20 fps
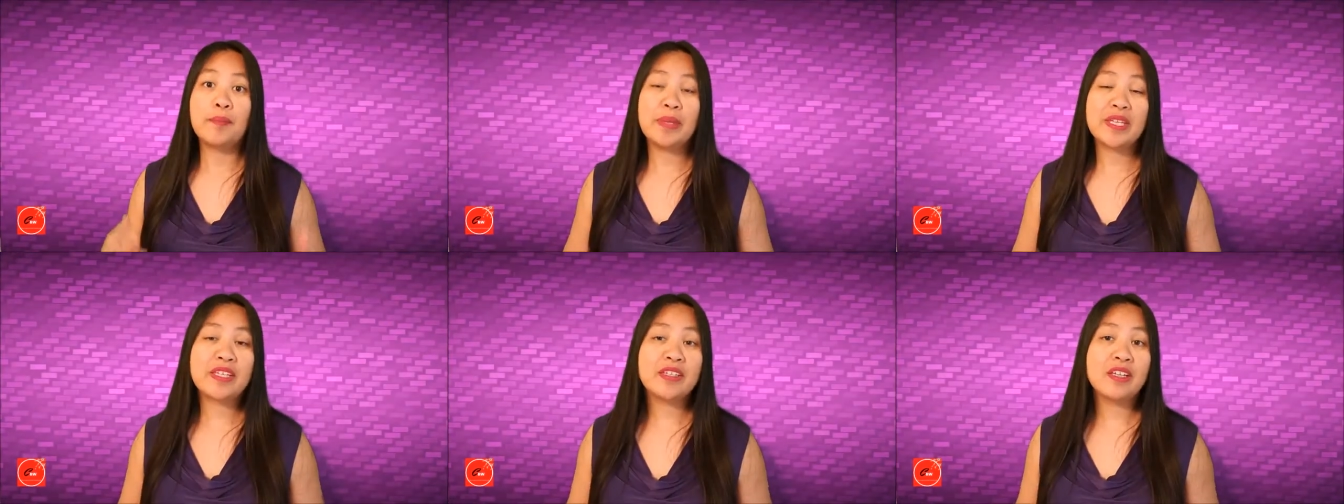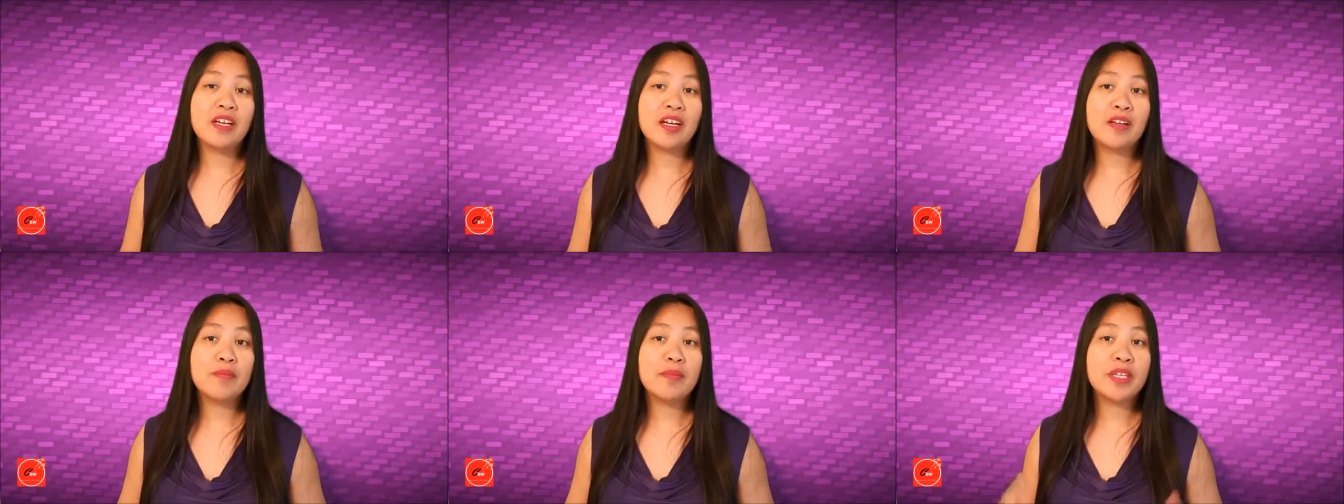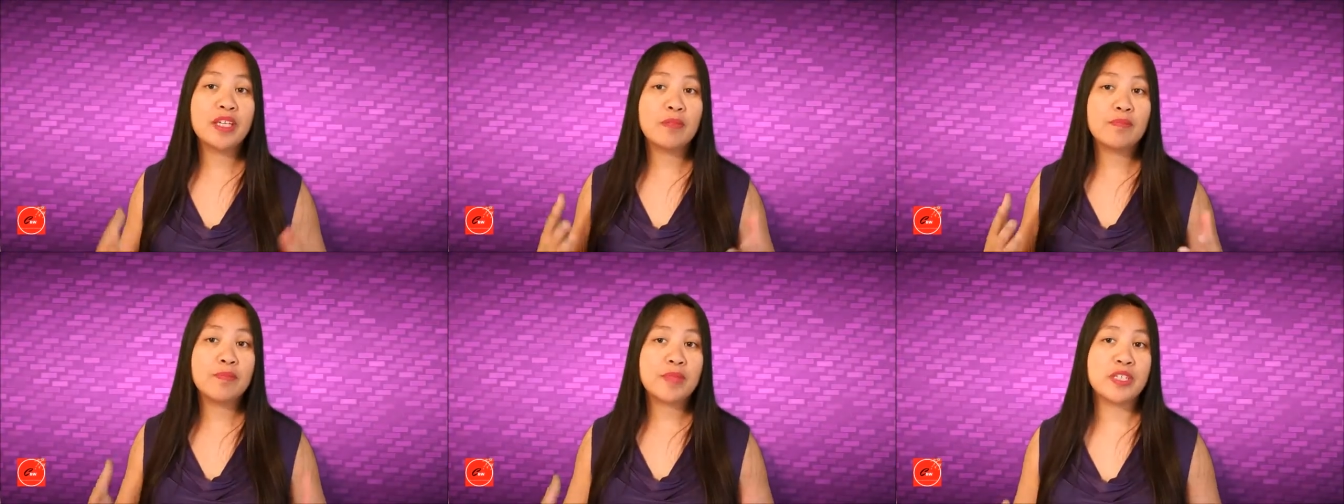
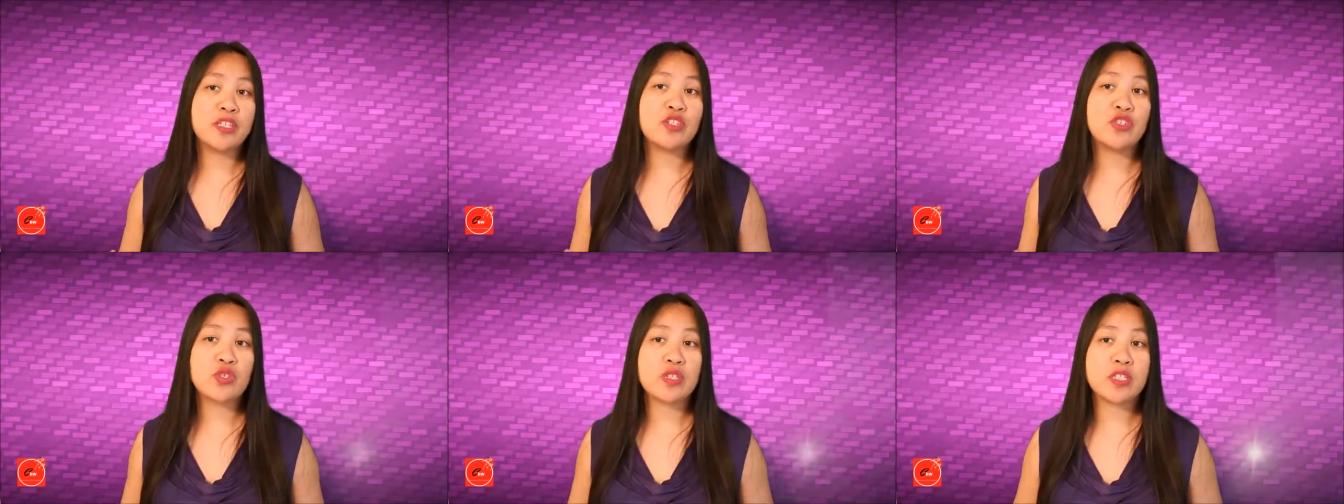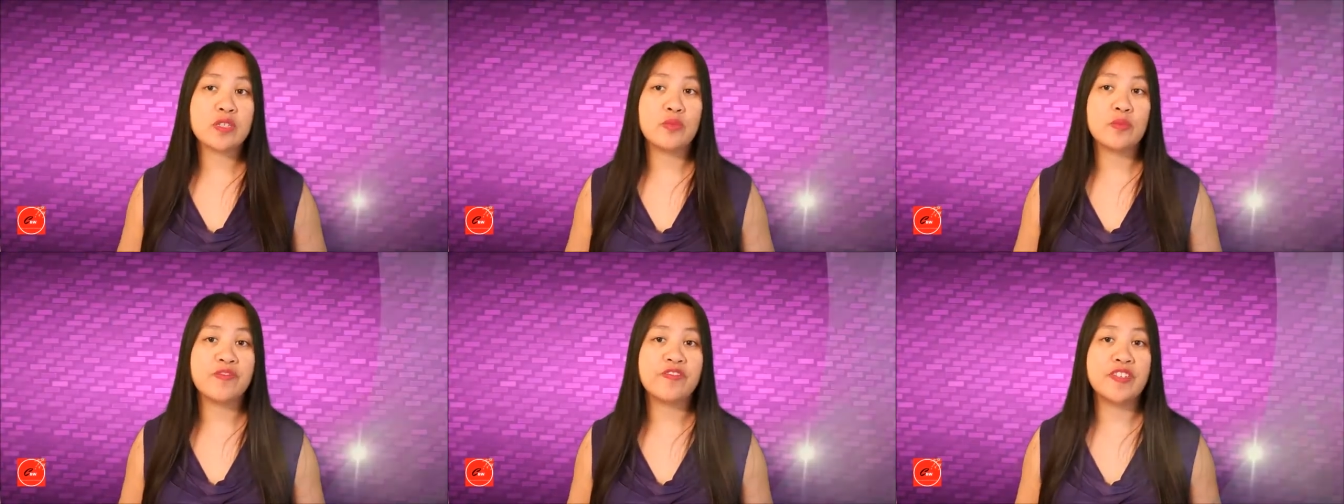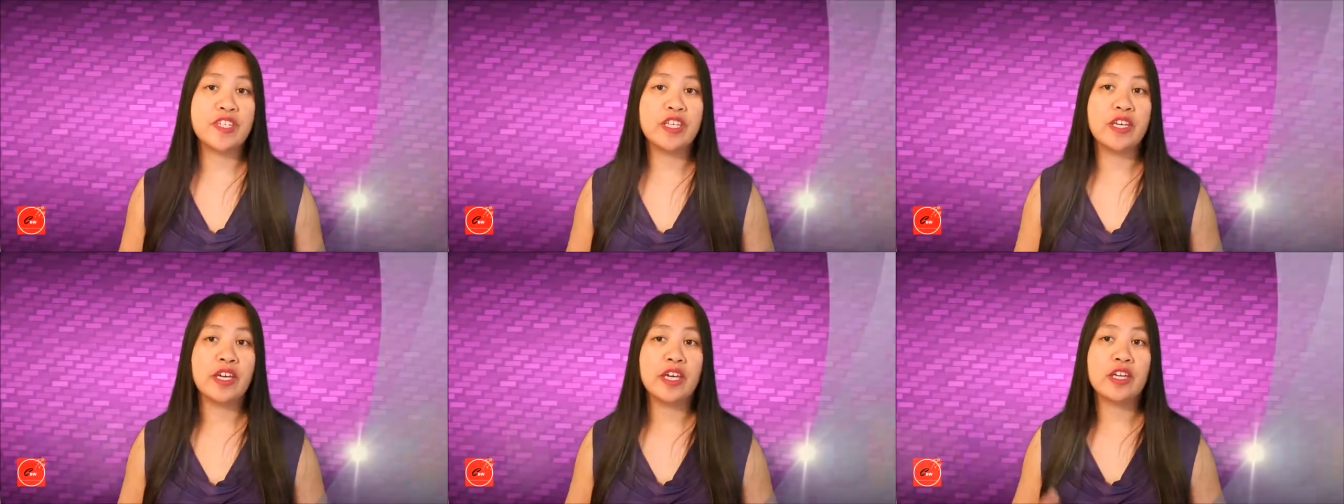becoming a Pinterest
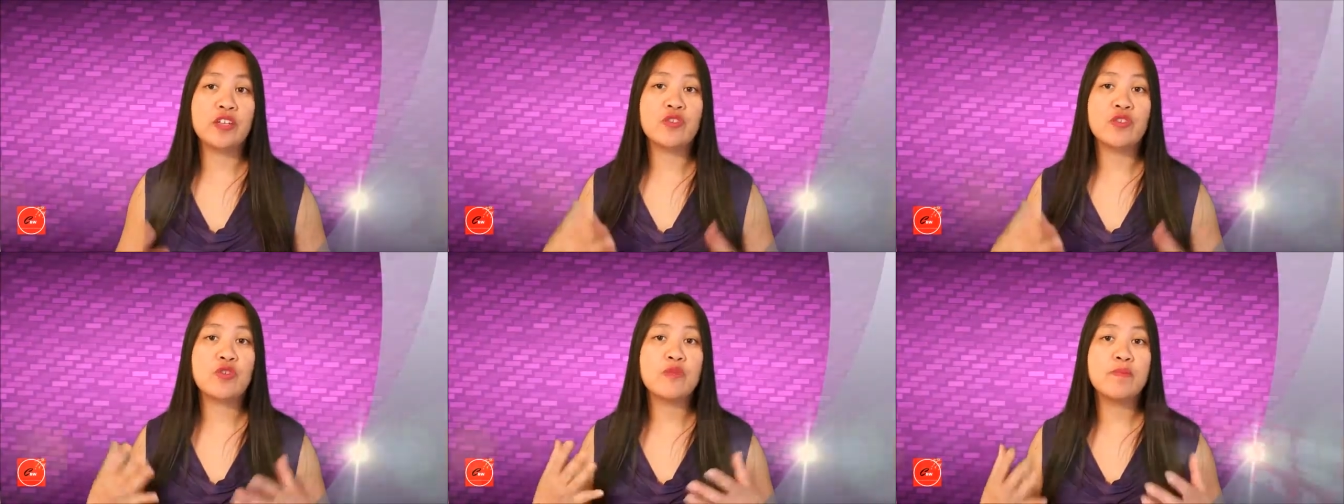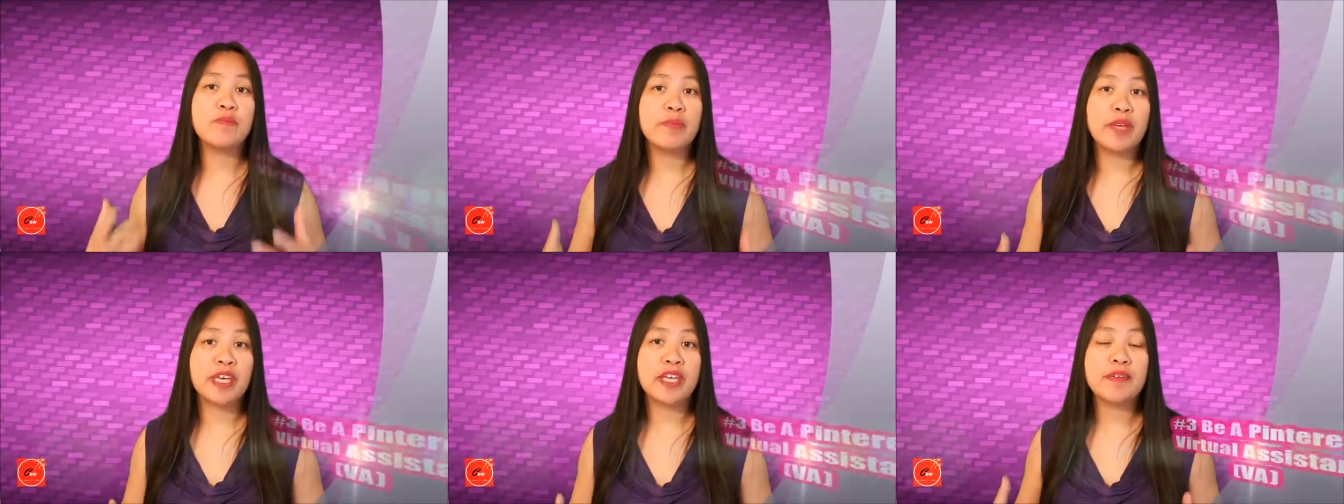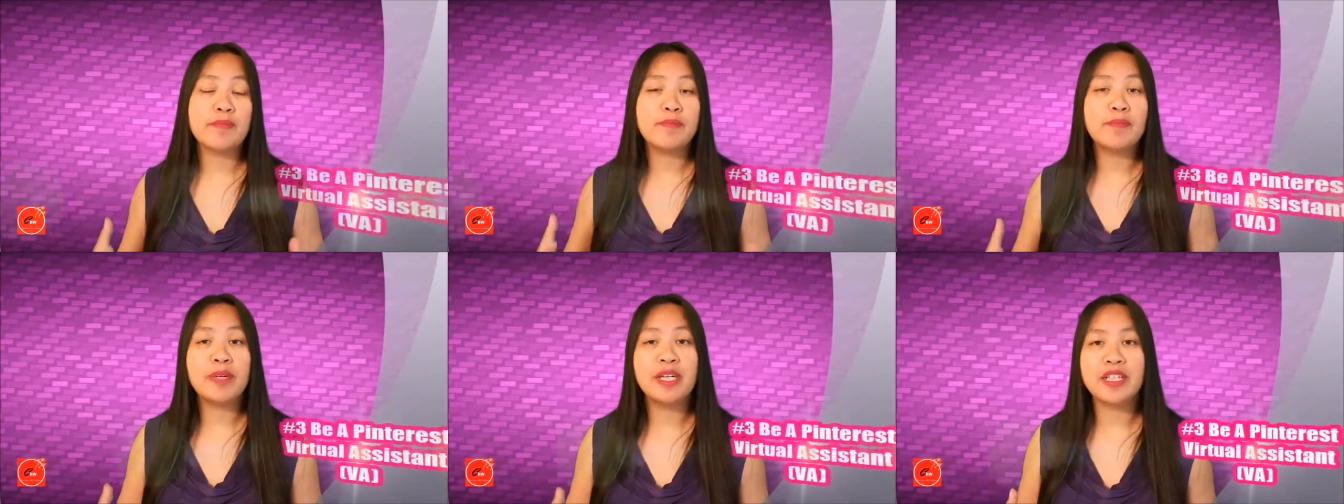VA to
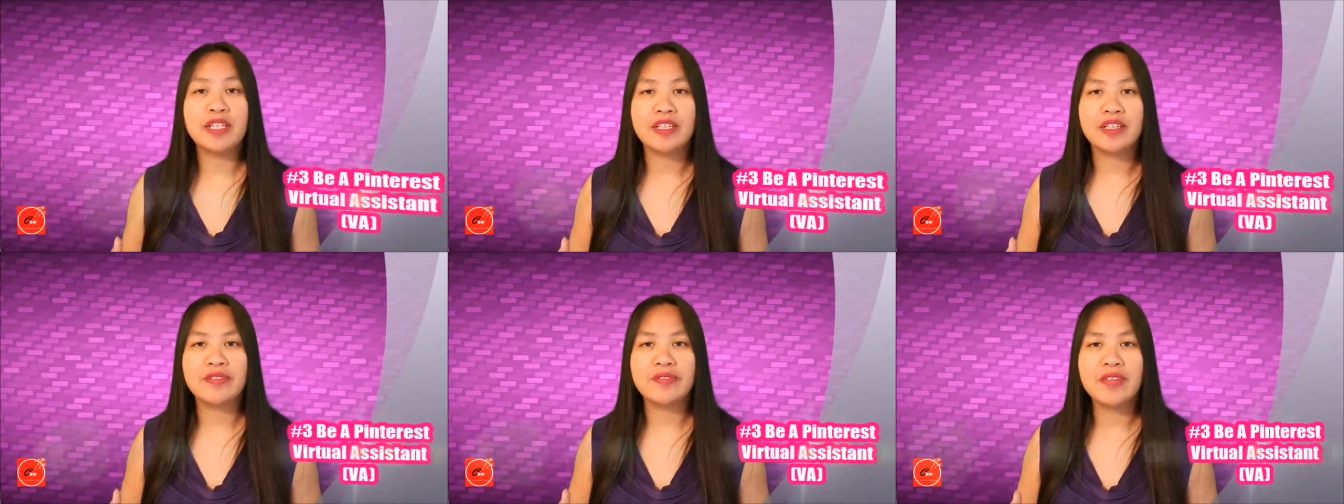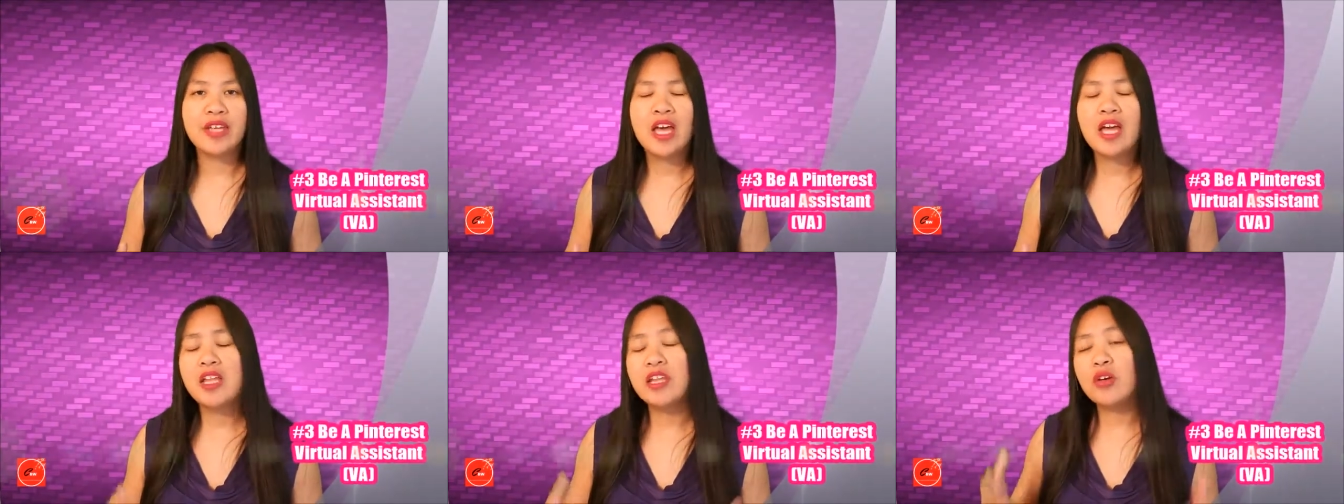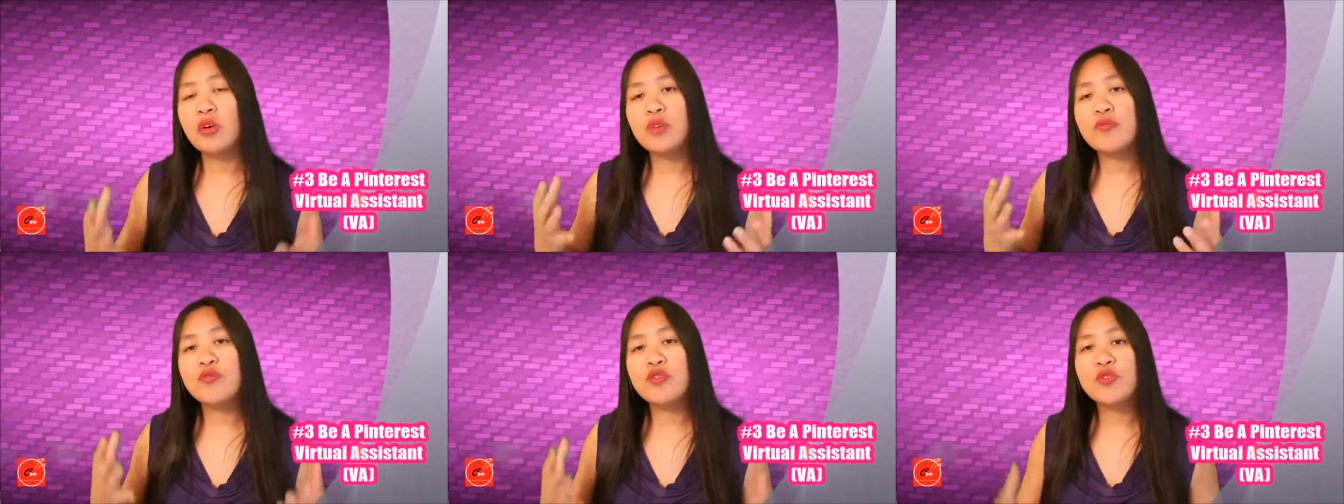make money.
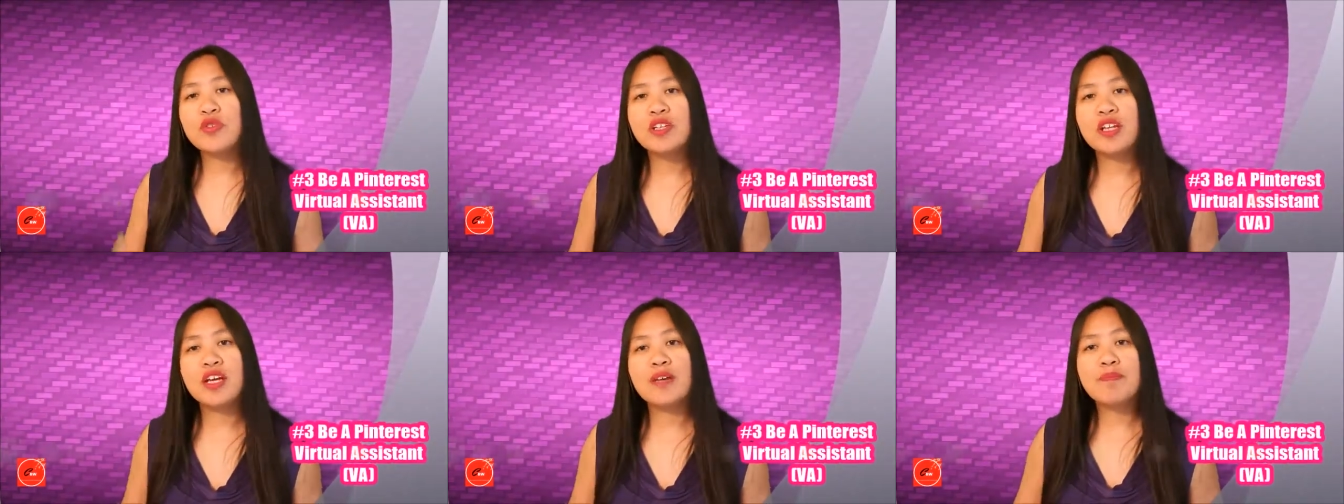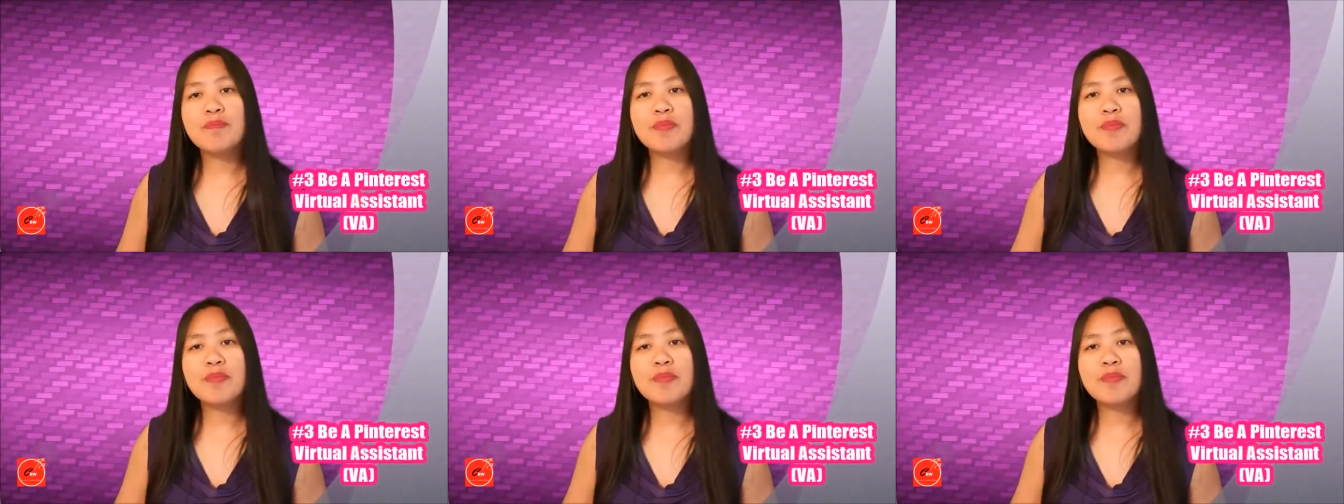Now, if you love